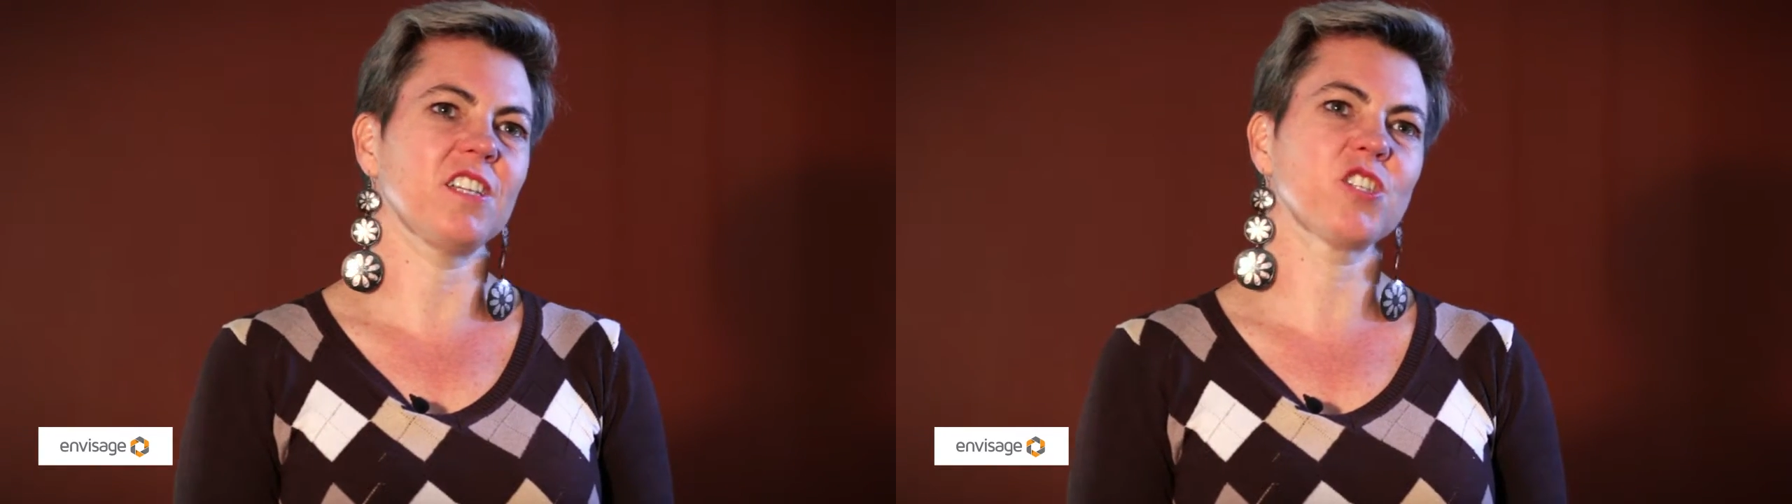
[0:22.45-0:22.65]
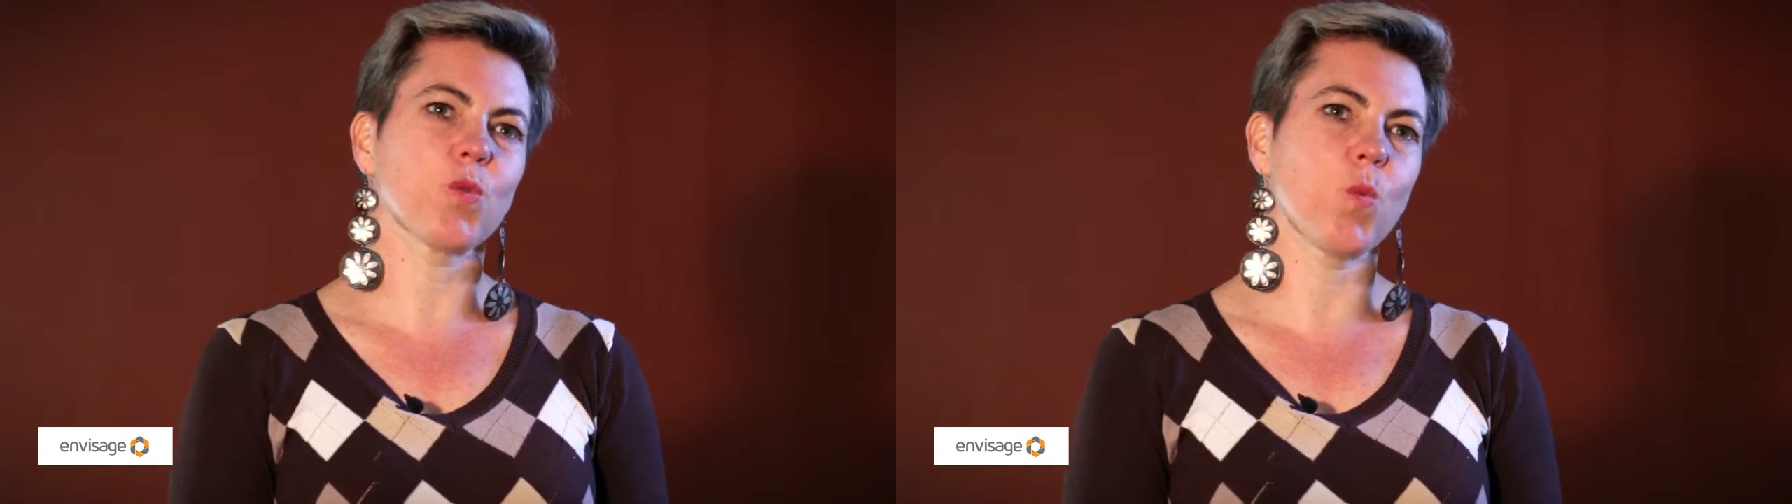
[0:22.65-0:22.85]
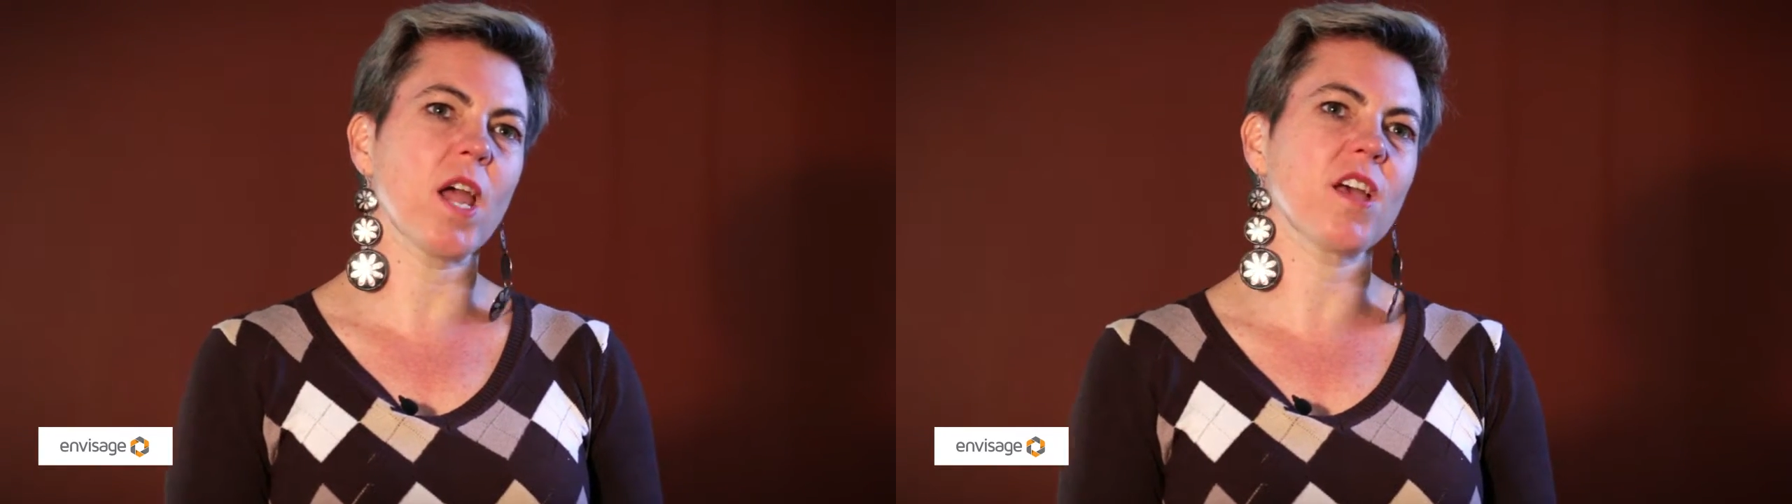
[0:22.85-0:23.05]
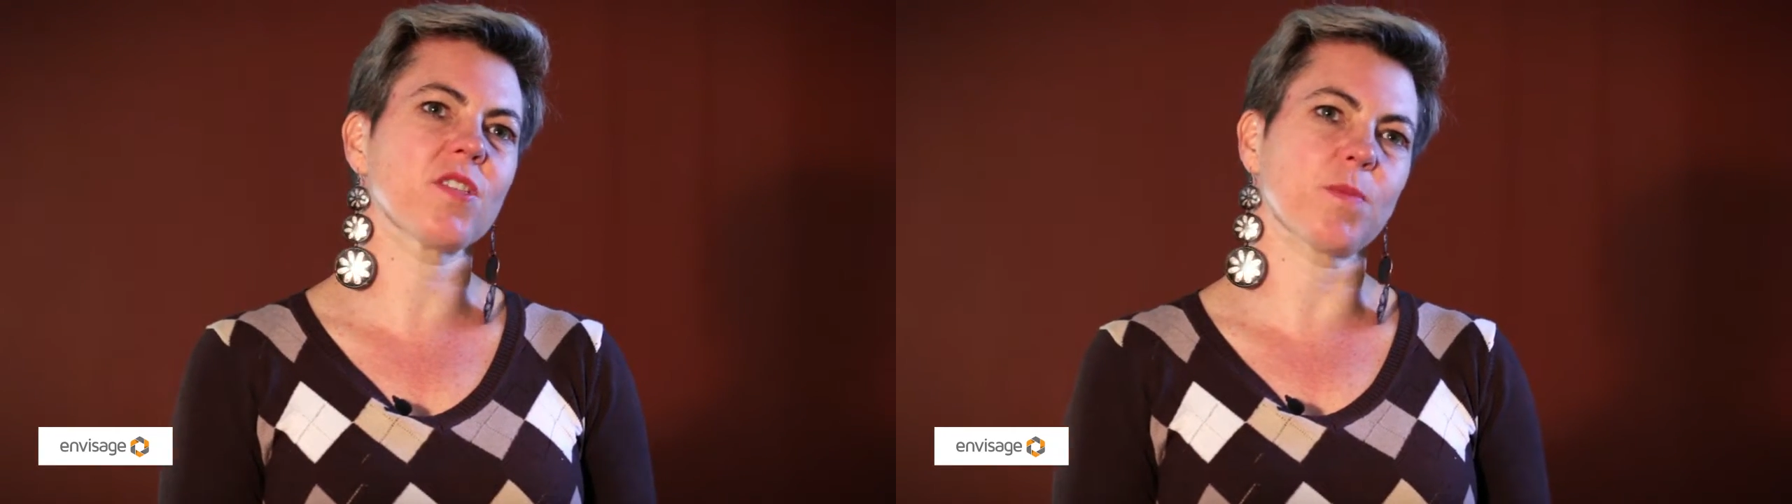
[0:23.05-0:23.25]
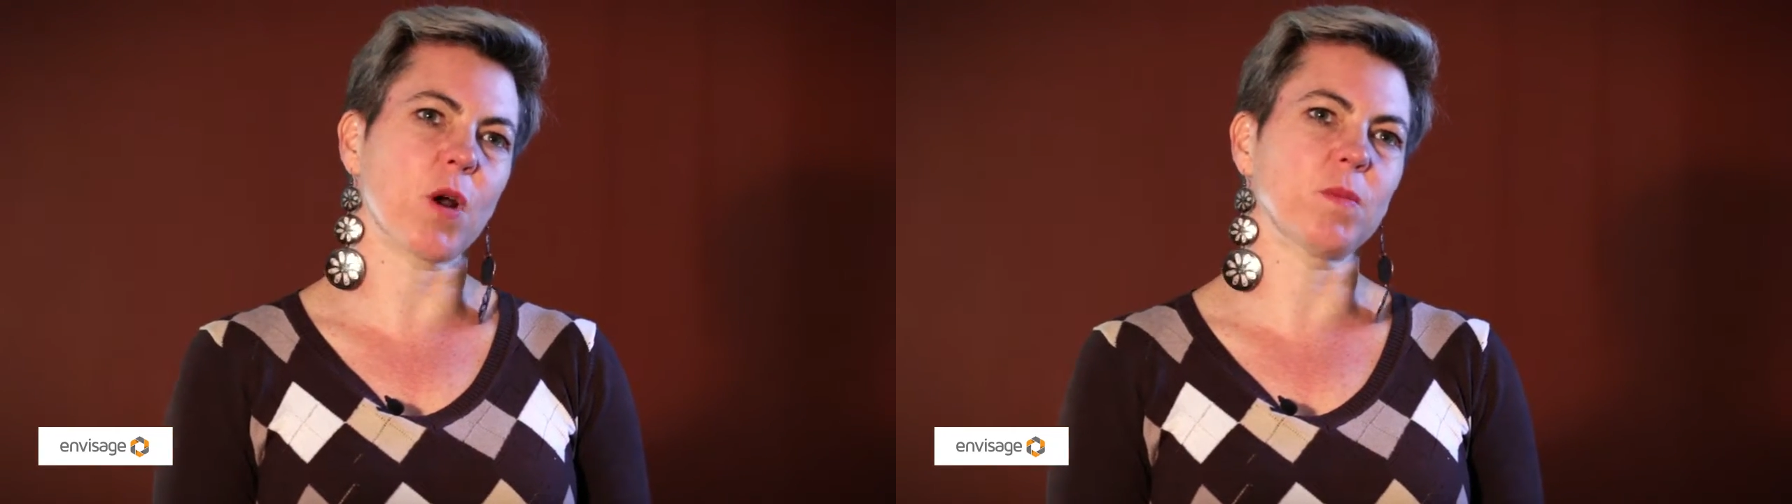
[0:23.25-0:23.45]
into
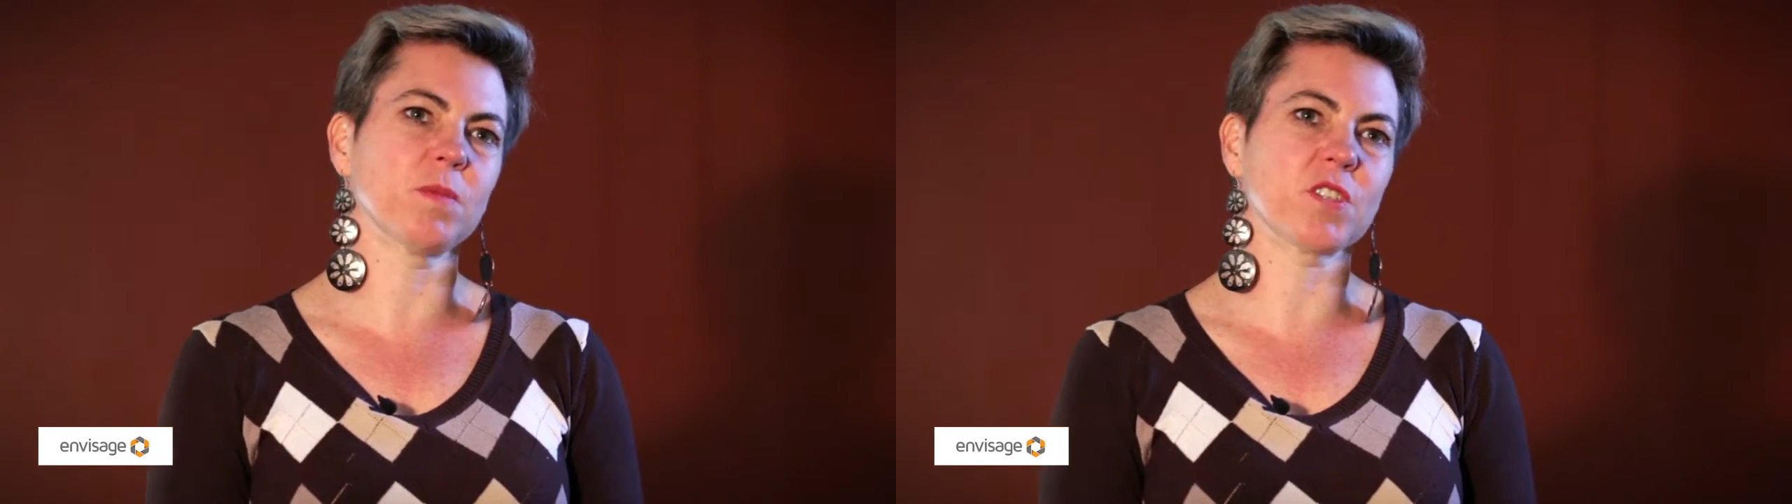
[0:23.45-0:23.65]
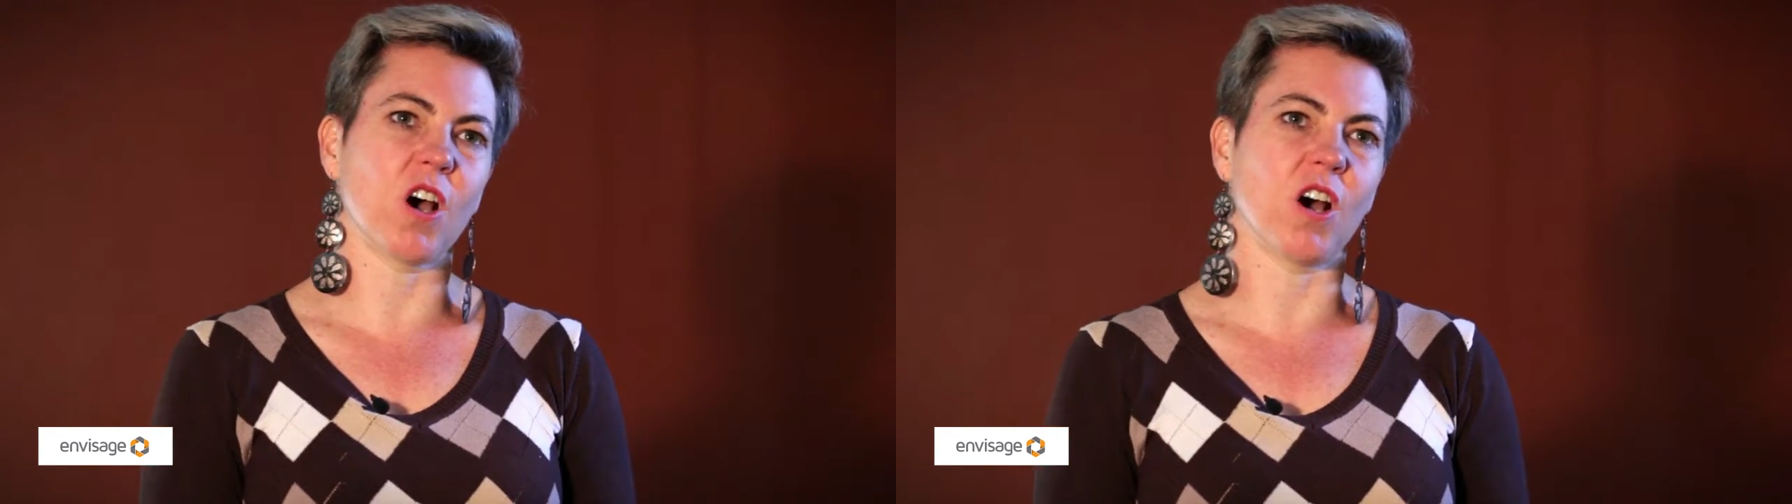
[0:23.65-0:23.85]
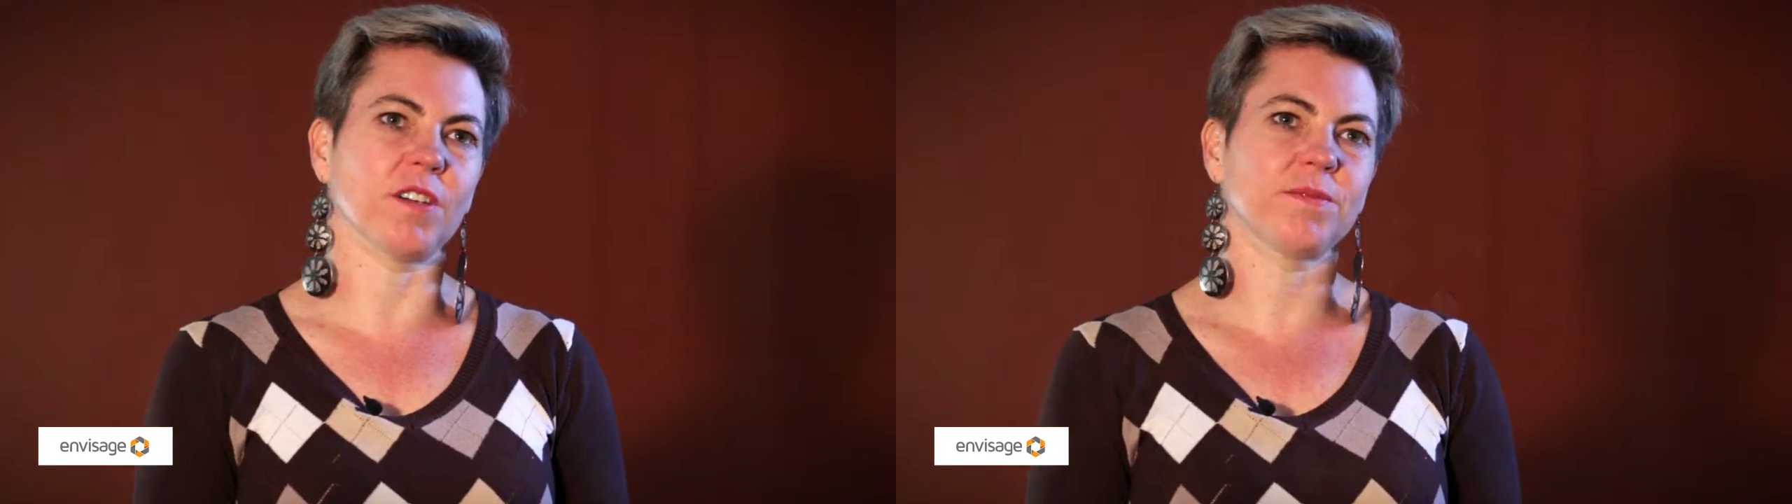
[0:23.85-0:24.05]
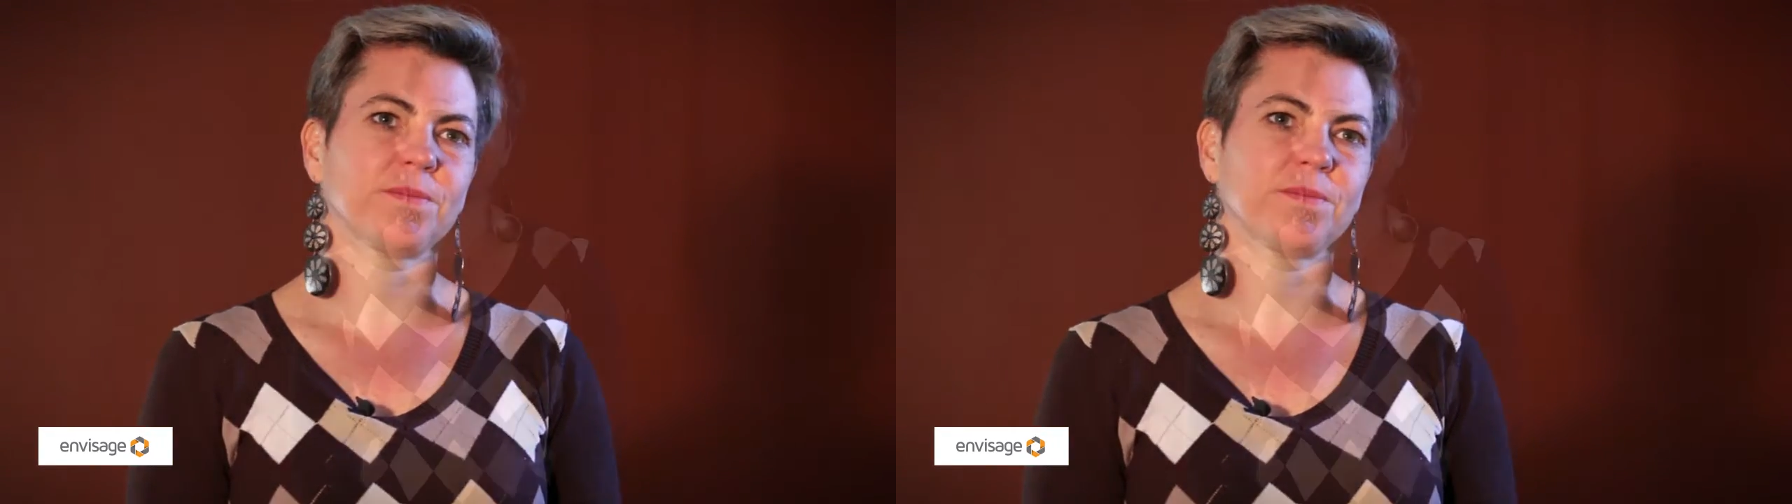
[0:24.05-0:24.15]
where the problems are.